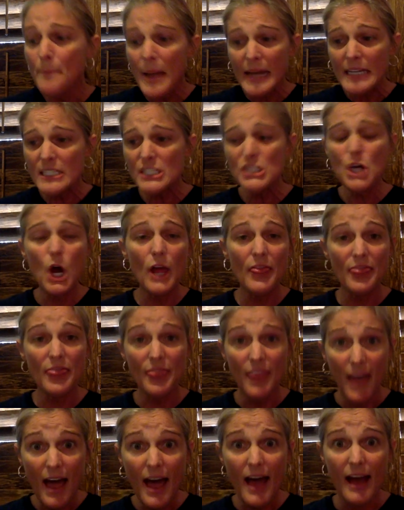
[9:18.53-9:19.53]
based on
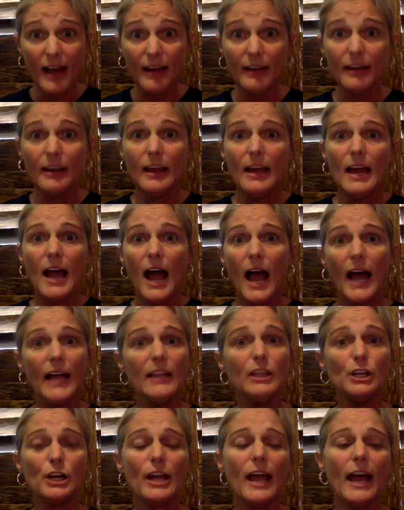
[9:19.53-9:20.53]
that, I
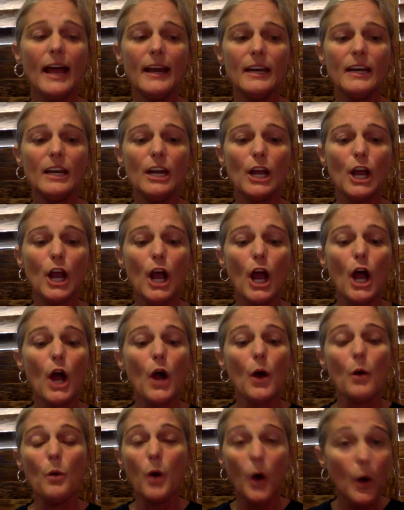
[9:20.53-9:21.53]
look at it and
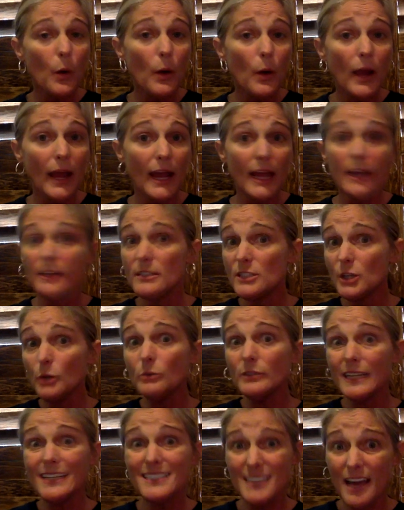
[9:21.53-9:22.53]
go, okay, so
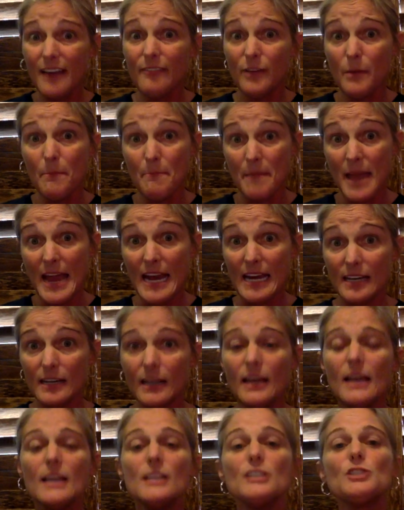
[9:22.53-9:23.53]
let's have it made.
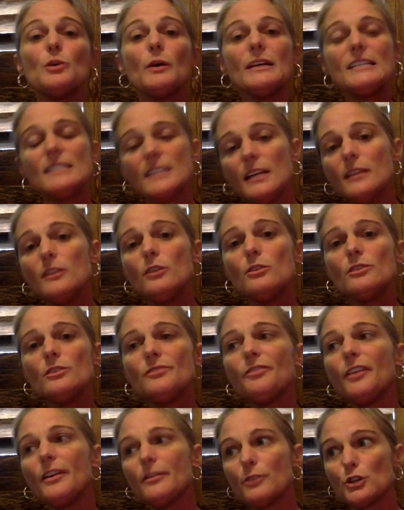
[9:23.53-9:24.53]
So I sent those
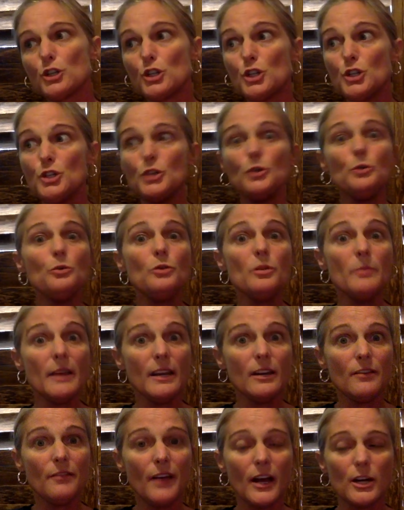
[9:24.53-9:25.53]
flavors to the
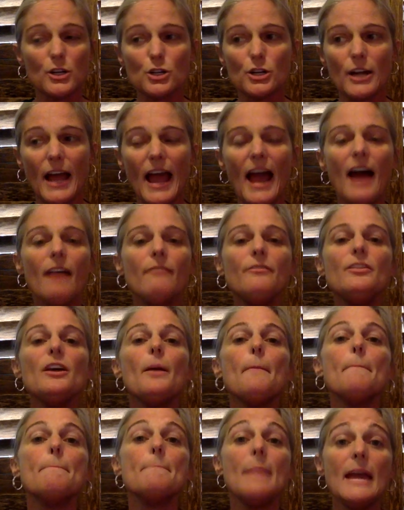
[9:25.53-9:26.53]
manufacturer to have
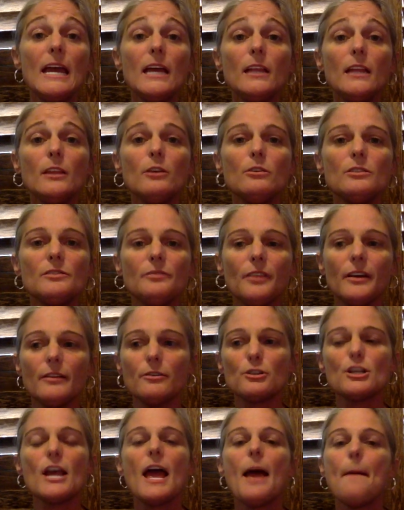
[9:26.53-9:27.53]
them make those
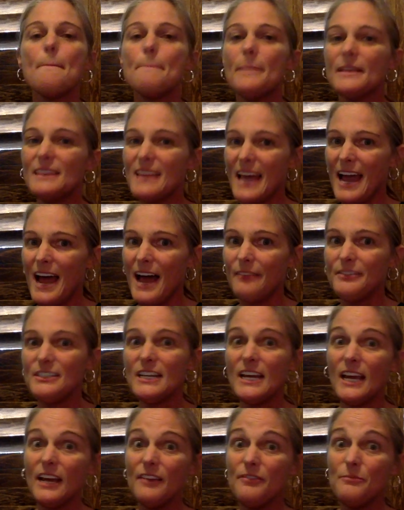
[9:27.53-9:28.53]
flavors, but they have
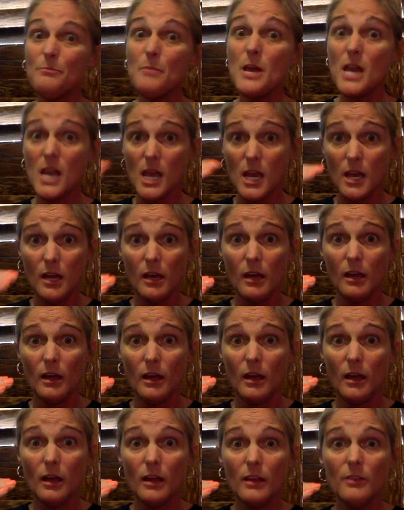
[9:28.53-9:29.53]
to give me
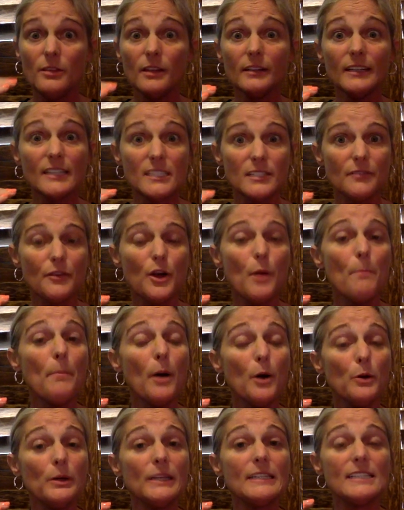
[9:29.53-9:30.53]
the list of
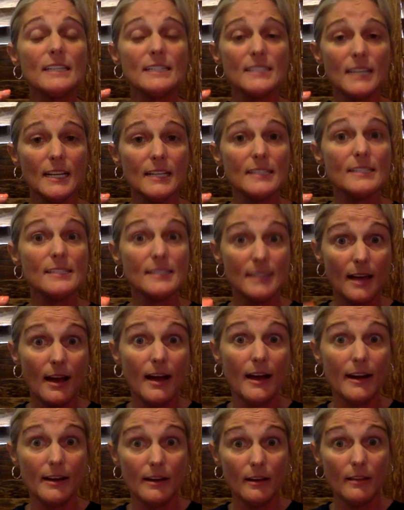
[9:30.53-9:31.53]
components that's
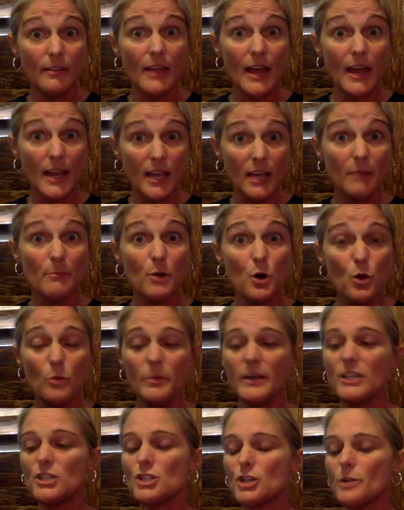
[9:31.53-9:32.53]
inside that chemical
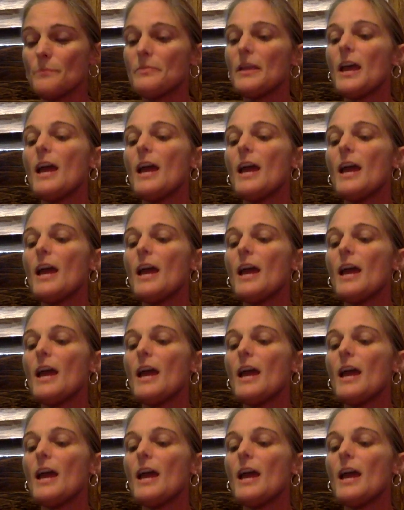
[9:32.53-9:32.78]
mixture.